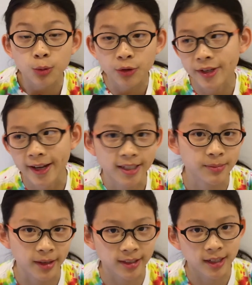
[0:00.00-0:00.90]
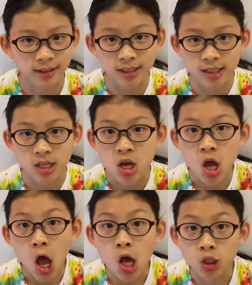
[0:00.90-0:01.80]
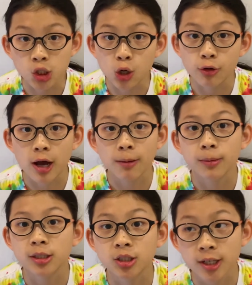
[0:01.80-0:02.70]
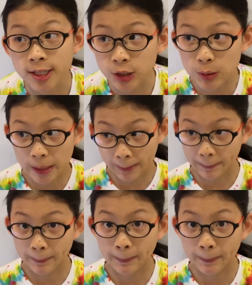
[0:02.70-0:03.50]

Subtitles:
more than I expected at least. So now I'm going to start answering them.